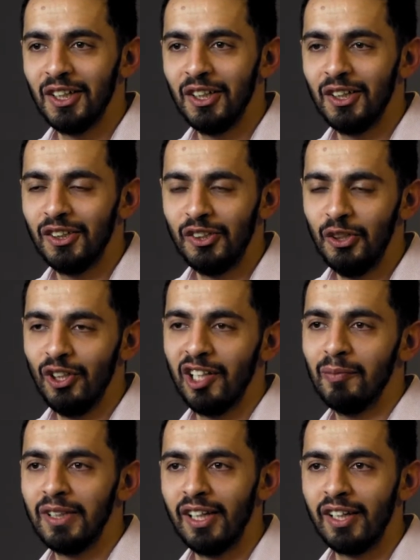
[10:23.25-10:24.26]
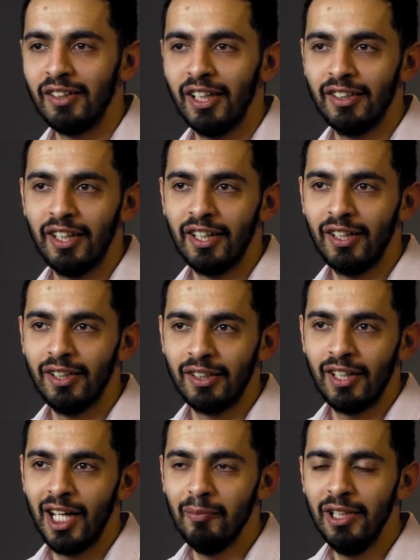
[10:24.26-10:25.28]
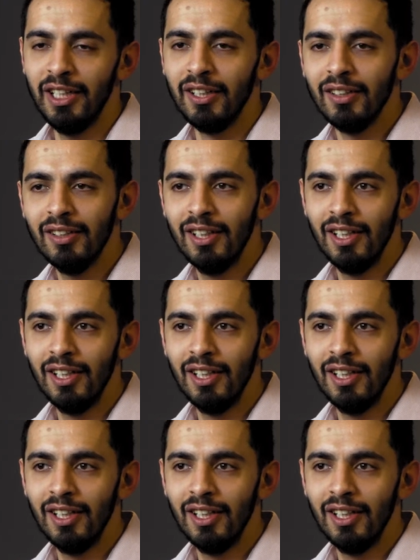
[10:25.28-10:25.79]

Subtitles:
new government that came in,